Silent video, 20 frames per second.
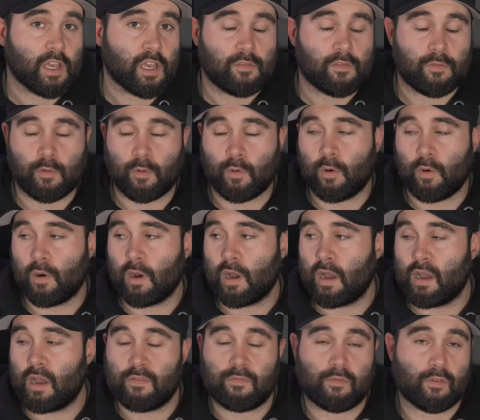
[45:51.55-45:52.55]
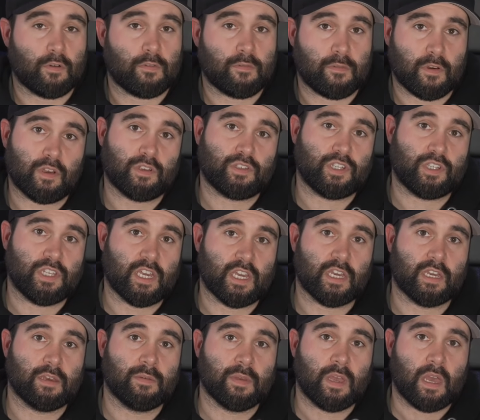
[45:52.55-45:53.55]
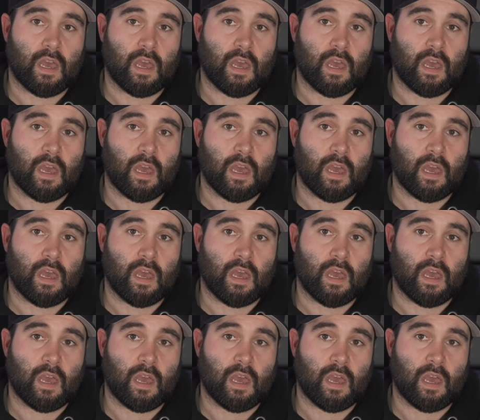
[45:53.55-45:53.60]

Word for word: for a first year.